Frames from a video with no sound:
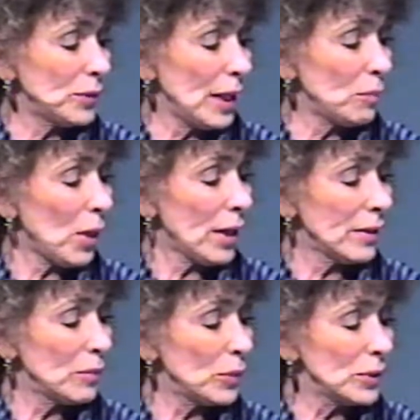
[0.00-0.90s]
take part
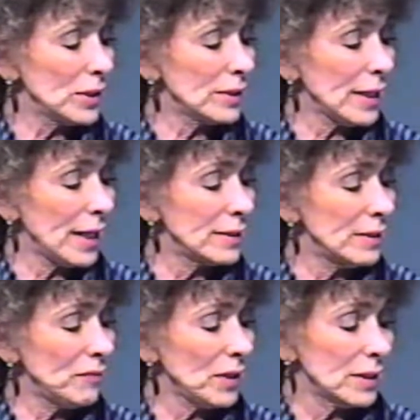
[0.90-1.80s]
in emerging
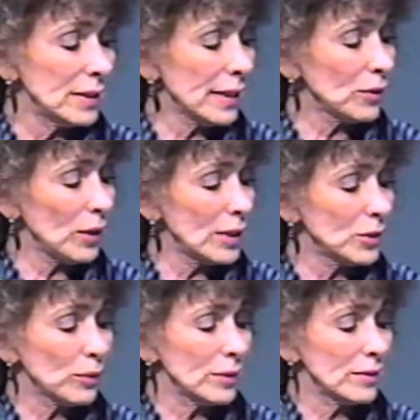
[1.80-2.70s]
scientific and
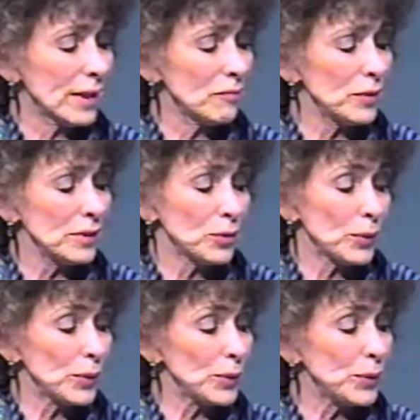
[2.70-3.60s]
technological discoveries in
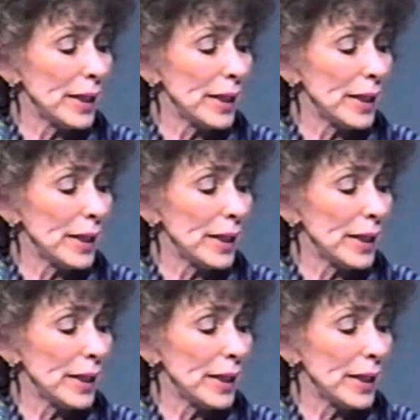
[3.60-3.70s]
order to